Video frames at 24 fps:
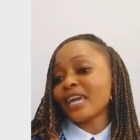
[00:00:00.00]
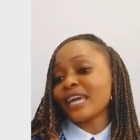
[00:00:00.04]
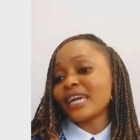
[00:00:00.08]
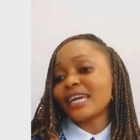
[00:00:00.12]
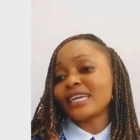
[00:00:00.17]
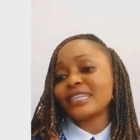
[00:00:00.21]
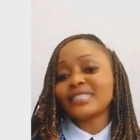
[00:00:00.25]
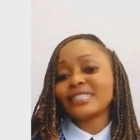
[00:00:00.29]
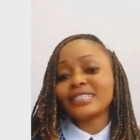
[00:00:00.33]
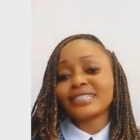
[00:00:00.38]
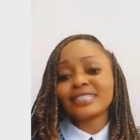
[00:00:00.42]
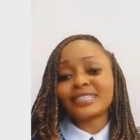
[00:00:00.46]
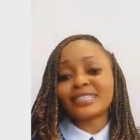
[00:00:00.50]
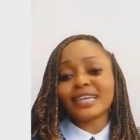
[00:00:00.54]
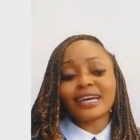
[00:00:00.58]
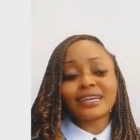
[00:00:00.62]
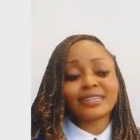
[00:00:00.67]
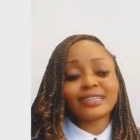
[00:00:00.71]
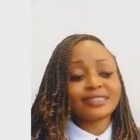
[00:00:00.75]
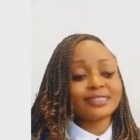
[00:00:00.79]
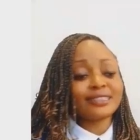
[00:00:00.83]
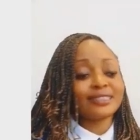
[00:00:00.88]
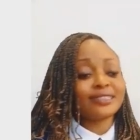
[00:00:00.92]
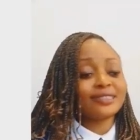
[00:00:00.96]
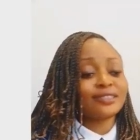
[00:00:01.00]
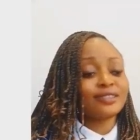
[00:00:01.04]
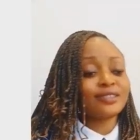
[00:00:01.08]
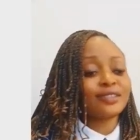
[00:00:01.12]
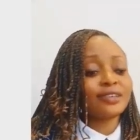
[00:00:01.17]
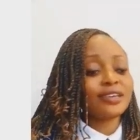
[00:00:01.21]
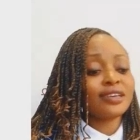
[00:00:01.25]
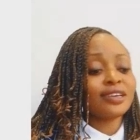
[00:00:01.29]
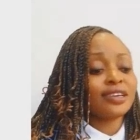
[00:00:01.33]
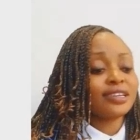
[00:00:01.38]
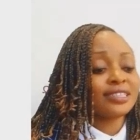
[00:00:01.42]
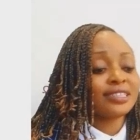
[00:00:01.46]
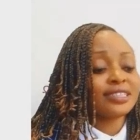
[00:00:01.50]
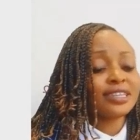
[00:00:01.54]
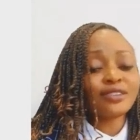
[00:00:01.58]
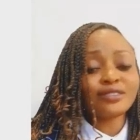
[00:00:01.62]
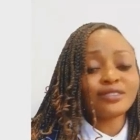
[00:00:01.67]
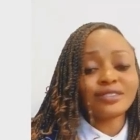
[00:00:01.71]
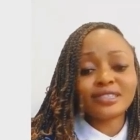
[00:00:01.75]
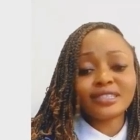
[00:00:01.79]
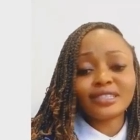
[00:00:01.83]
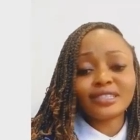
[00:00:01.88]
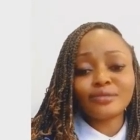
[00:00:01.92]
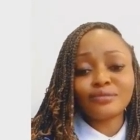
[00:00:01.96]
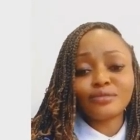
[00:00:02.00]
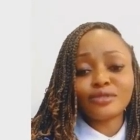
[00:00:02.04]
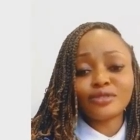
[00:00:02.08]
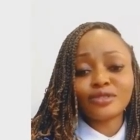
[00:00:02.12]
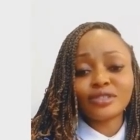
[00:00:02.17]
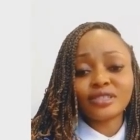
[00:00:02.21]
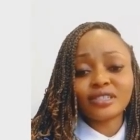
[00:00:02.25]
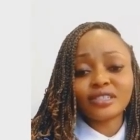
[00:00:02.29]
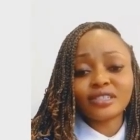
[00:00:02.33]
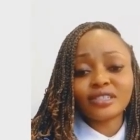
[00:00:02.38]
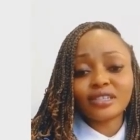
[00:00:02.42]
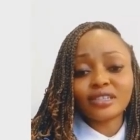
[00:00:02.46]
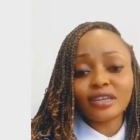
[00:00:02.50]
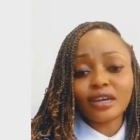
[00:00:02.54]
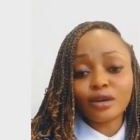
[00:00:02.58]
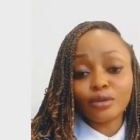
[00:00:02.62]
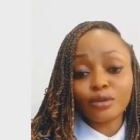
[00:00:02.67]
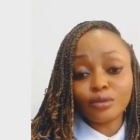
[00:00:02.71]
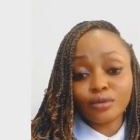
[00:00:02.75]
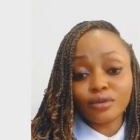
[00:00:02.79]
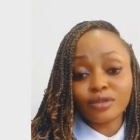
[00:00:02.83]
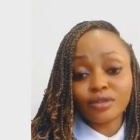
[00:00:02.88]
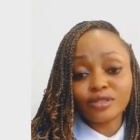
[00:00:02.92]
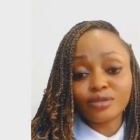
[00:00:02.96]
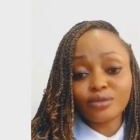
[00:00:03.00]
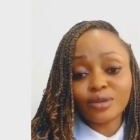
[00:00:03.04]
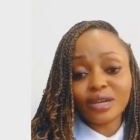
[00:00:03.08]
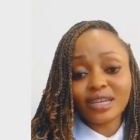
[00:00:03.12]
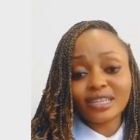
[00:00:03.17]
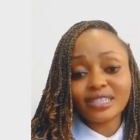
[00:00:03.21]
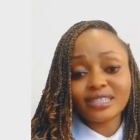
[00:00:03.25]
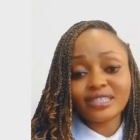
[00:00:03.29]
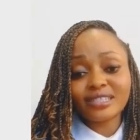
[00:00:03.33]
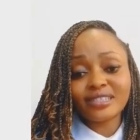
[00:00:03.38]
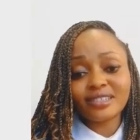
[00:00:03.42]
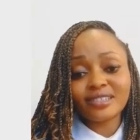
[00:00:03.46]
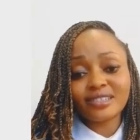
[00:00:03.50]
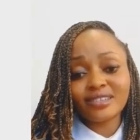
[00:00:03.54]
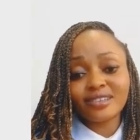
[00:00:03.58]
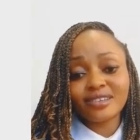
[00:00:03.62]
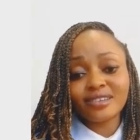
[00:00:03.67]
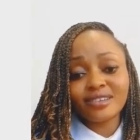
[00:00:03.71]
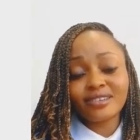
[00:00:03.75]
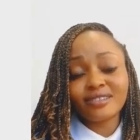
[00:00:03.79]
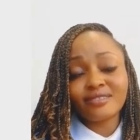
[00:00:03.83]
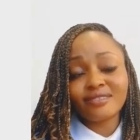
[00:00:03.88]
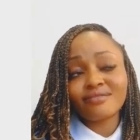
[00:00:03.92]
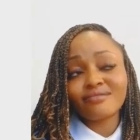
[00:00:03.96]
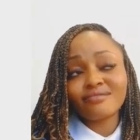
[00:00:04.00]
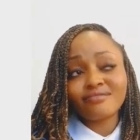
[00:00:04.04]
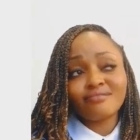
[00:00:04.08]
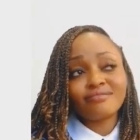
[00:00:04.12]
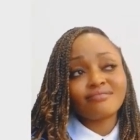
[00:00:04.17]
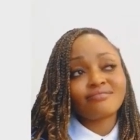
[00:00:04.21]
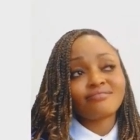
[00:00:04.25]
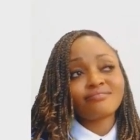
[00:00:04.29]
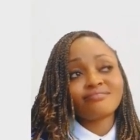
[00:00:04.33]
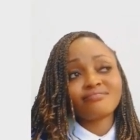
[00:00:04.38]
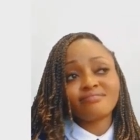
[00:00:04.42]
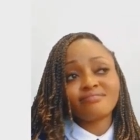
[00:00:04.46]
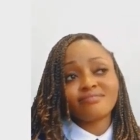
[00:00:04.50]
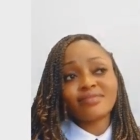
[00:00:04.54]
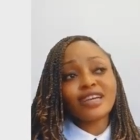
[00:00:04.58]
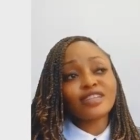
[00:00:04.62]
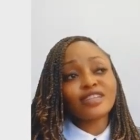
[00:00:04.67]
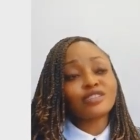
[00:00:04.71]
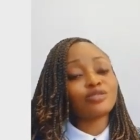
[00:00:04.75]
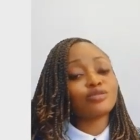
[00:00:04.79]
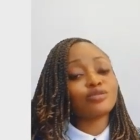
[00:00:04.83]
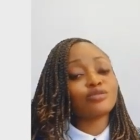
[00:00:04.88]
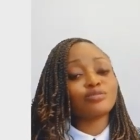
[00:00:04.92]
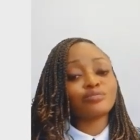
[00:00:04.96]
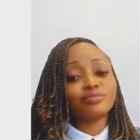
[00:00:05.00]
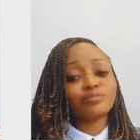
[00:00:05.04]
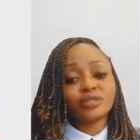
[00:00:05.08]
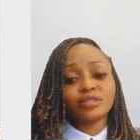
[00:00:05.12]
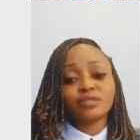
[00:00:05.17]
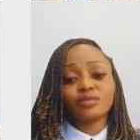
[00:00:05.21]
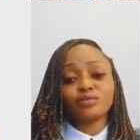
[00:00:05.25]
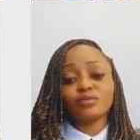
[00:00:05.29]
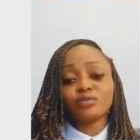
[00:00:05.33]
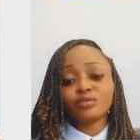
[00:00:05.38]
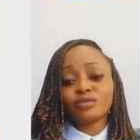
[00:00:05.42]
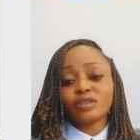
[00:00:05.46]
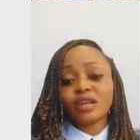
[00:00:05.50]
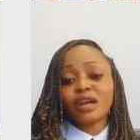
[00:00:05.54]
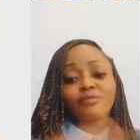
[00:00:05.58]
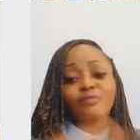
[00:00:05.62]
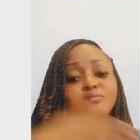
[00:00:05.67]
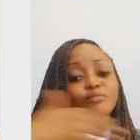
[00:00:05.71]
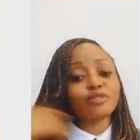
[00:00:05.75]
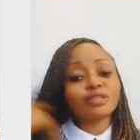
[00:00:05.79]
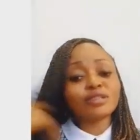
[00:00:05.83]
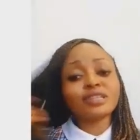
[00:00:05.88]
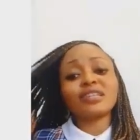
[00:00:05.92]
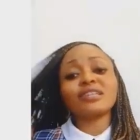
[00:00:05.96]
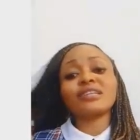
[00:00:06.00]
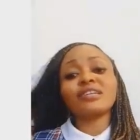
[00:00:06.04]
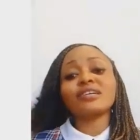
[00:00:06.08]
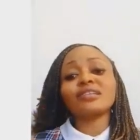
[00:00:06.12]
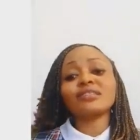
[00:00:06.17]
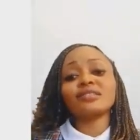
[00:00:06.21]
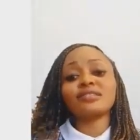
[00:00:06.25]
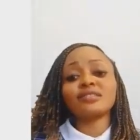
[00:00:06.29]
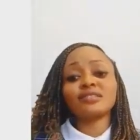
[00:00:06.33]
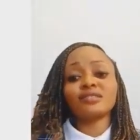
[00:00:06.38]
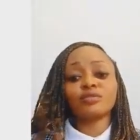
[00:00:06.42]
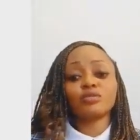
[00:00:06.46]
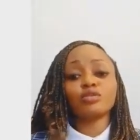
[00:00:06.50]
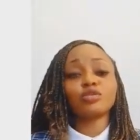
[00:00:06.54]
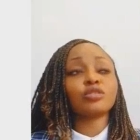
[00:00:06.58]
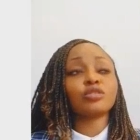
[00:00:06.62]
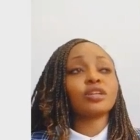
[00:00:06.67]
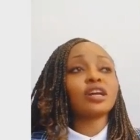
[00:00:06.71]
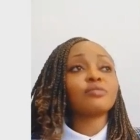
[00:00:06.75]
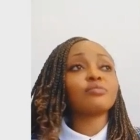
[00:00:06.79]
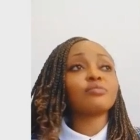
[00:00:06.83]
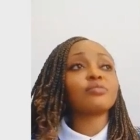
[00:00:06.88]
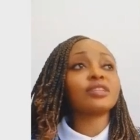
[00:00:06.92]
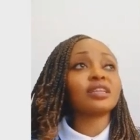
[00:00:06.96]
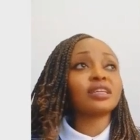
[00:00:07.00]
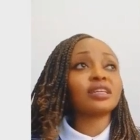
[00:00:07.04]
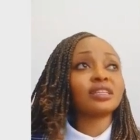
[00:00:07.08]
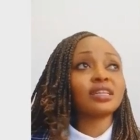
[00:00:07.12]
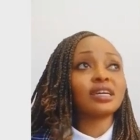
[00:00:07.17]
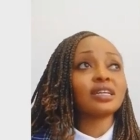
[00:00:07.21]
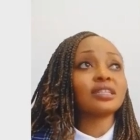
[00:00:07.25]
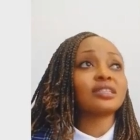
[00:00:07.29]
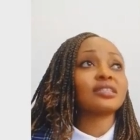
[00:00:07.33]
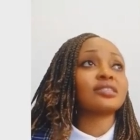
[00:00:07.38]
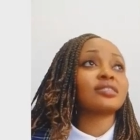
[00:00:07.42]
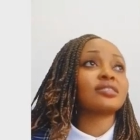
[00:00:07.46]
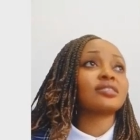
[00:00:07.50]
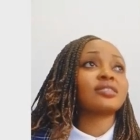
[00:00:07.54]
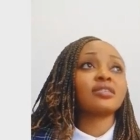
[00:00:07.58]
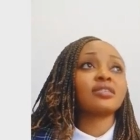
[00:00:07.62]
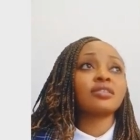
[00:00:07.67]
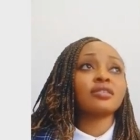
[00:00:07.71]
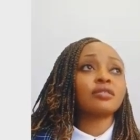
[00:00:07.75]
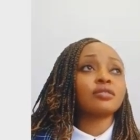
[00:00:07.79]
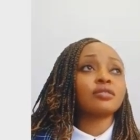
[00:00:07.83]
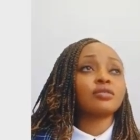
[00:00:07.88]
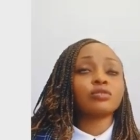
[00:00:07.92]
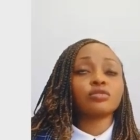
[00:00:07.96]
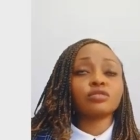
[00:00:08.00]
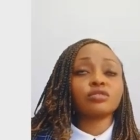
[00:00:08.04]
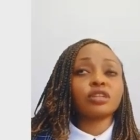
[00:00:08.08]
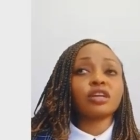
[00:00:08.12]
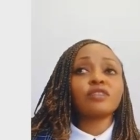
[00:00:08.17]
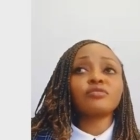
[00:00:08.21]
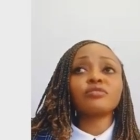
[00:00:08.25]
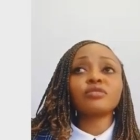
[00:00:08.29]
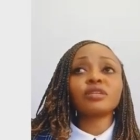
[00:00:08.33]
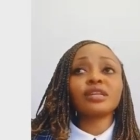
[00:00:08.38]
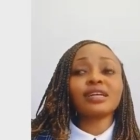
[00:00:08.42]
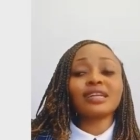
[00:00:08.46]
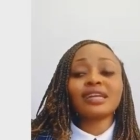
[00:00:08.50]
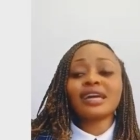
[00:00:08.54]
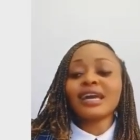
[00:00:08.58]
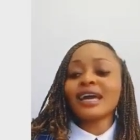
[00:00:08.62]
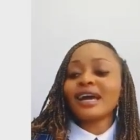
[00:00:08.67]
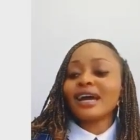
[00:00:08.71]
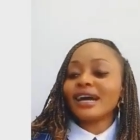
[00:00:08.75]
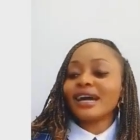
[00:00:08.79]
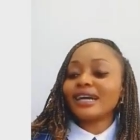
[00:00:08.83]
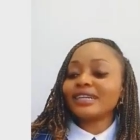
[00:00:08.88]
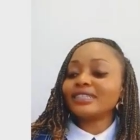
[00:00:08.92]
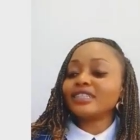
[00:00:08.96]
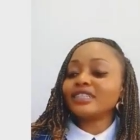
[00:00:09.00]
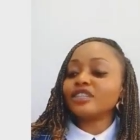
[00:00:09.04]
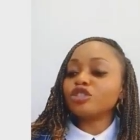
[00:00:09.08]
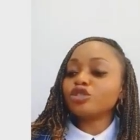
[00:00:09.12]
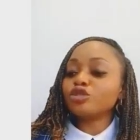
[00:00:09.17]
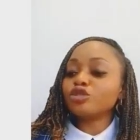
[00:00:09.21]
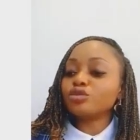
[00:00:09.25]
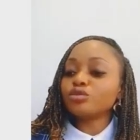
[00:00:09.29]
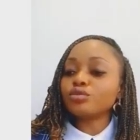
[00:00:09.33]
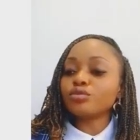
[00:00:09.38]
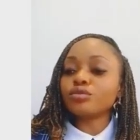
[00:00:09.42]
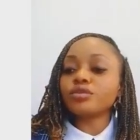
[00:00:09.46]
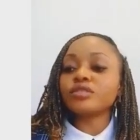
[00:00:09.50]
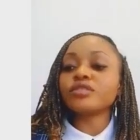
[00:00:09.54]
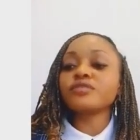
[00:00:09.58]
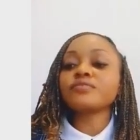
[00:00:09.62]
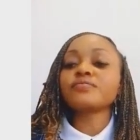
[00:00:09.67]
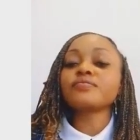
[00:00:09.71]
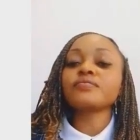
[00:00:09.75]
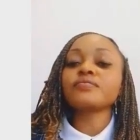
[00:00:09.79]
Eddies and Sound City Music Awards, right? That shouldn't be. We should have more than that. We should have more than that. We should have more than, and they should.